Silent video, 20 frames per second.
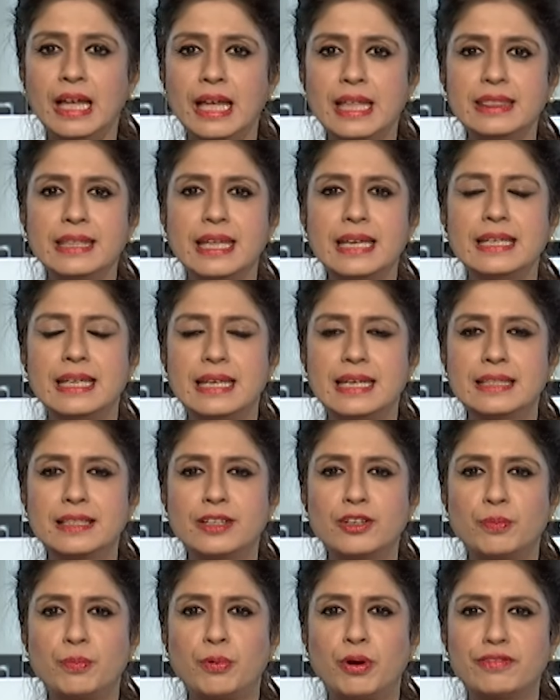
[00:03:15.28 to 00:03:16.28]
And then
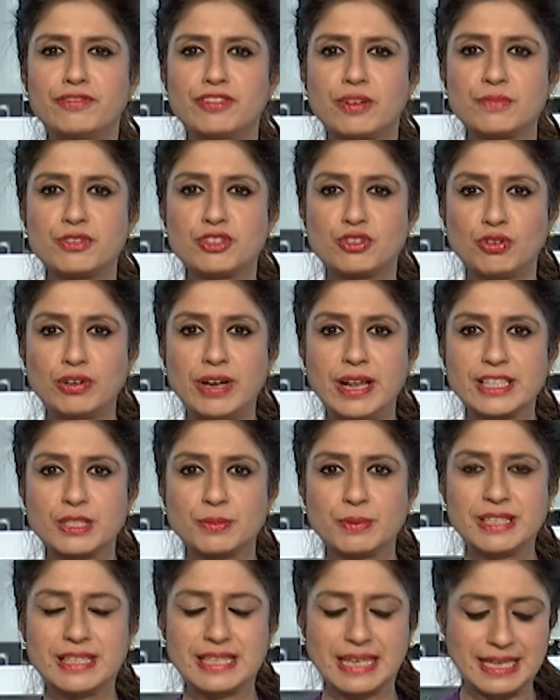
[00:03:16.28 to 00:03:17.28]
another report from
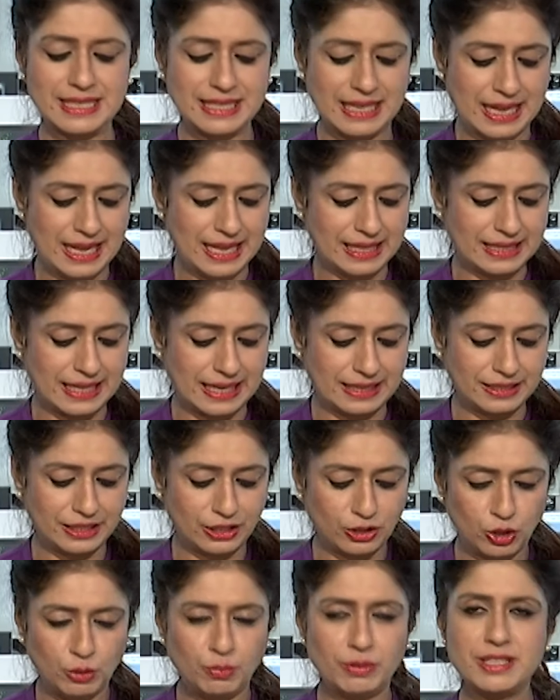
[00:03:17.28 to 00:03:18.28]
Stonex, which says that
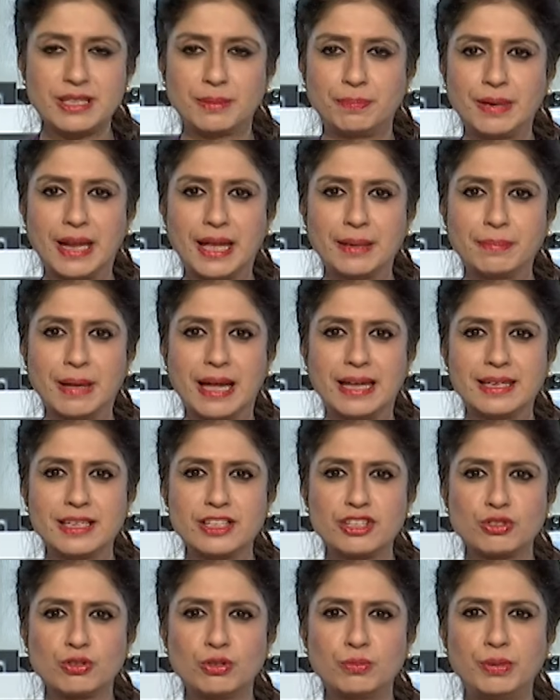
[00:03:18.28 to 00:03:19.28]
the global supply
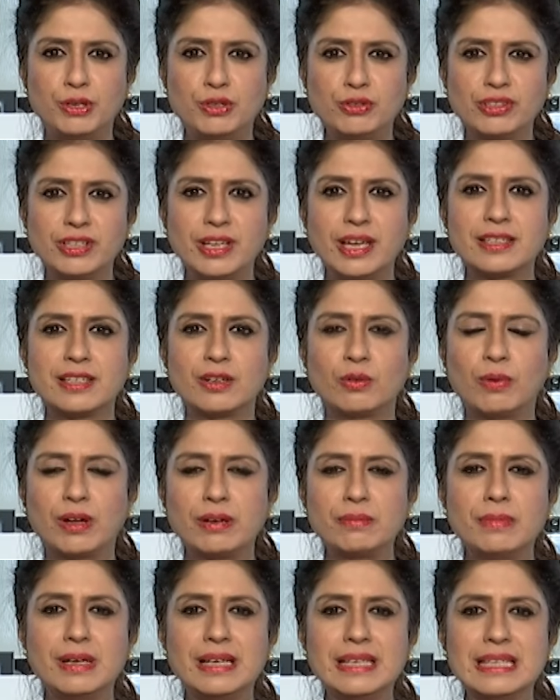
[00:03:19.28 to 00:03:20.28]
balance could be looking at a
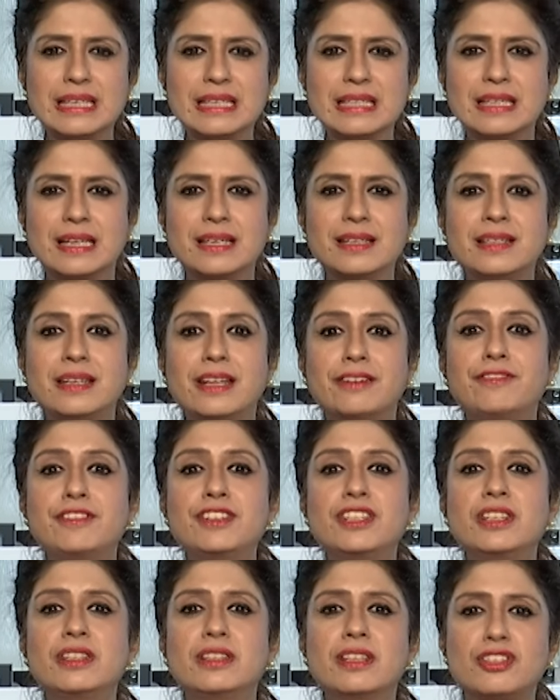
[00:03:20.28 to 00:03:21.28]
1 million ton
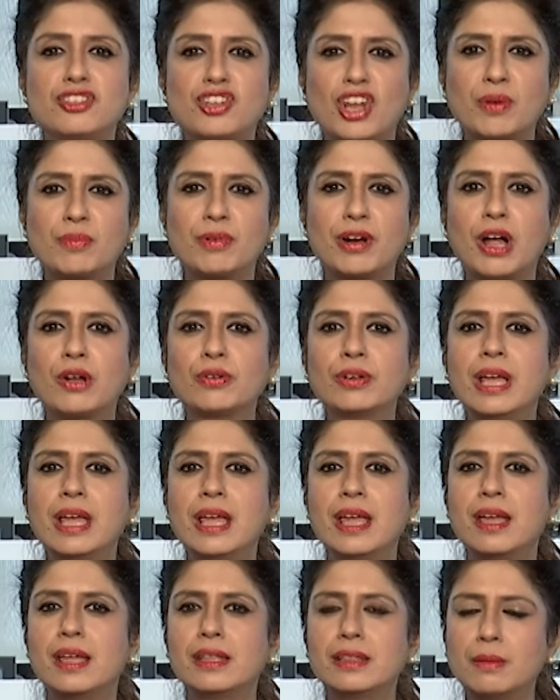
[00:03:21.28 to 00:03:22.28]
deficit this time around.
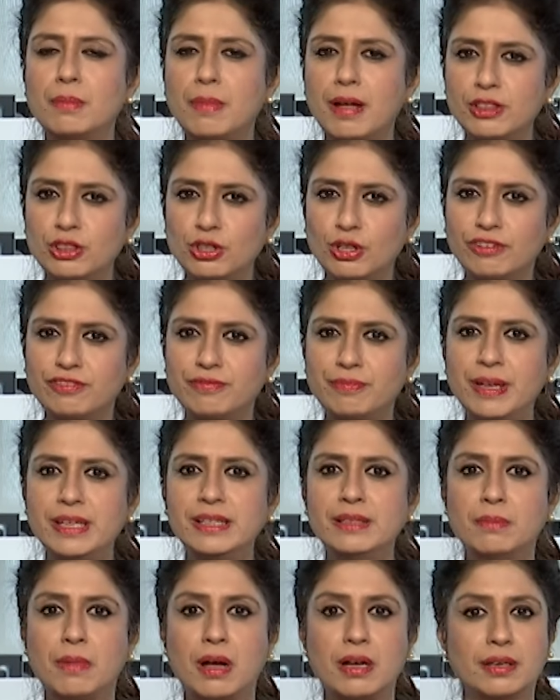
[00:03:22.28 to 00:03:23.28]
In the month of
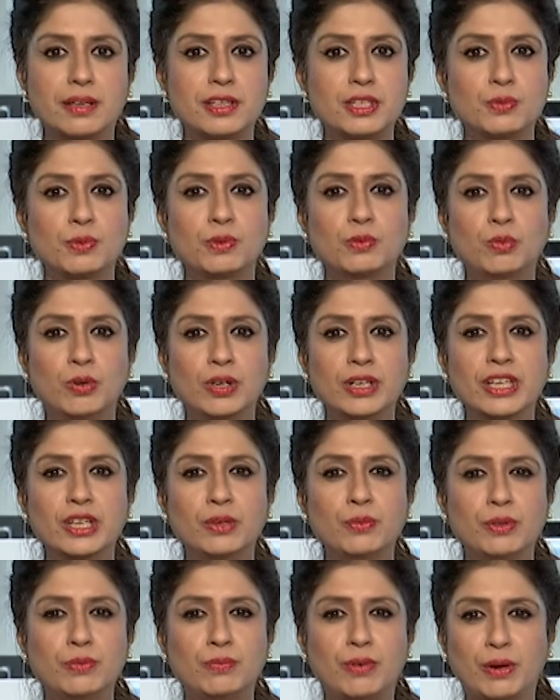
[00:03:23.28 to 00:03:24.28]
May, the markets were
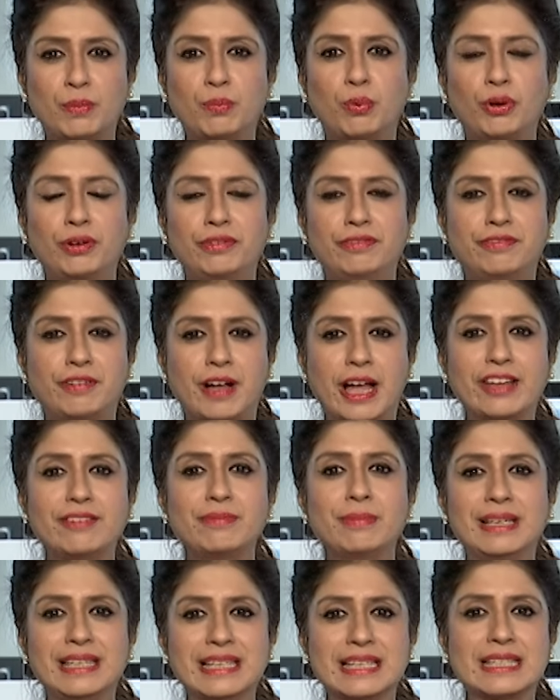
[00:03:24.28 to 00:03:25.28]
working with
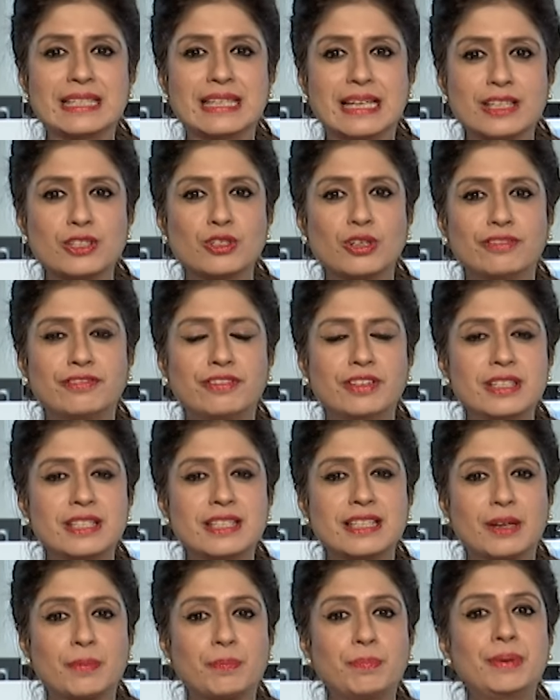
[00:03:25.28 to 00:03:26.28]
1.5 million tons of a
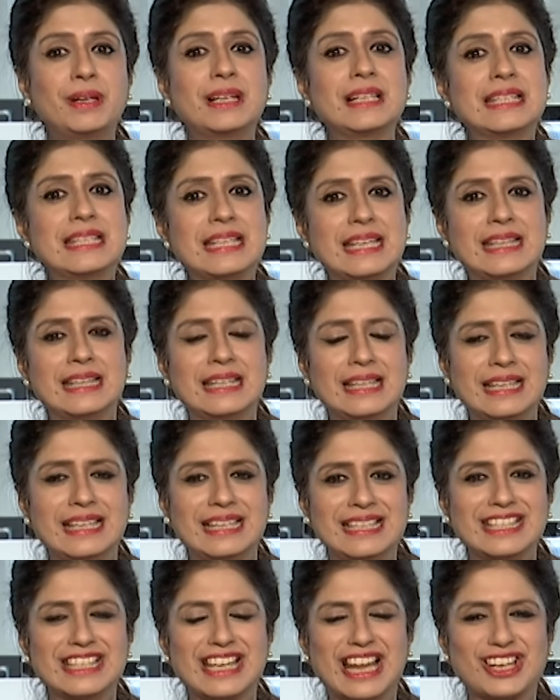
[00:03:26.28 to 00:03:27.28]
surplus in the
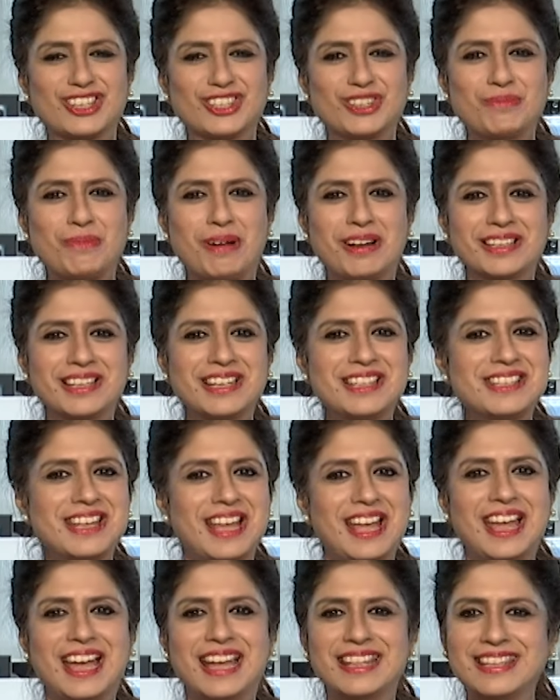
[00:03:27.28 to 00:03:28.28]
international markets,
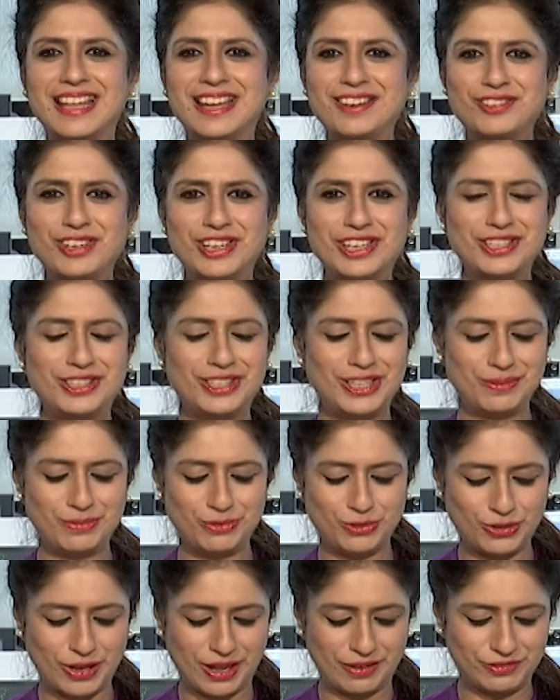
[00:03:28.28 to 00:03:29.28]
and that really
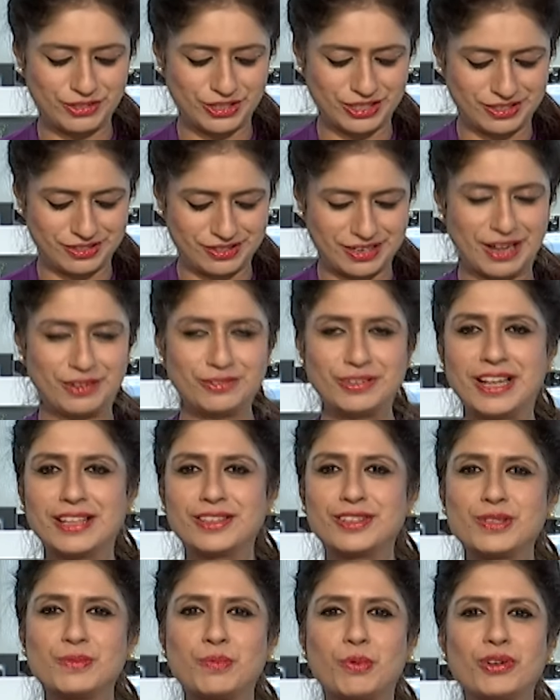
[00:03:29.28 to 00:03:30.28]
seems to have turned around
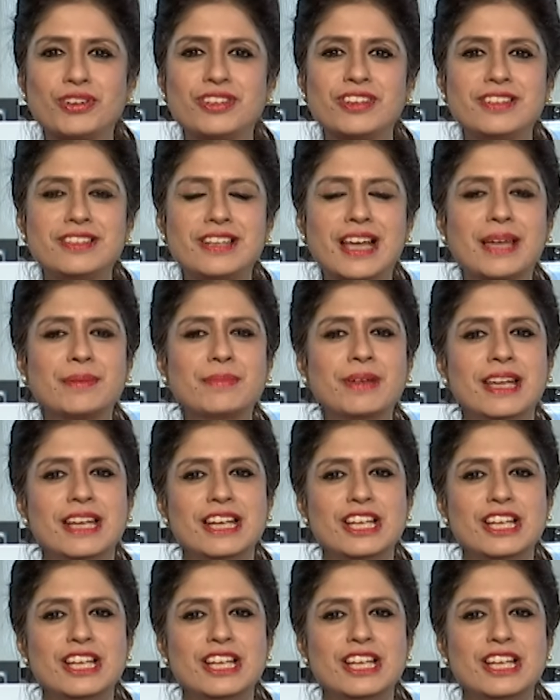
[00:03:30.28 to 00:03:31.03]
at this point in time.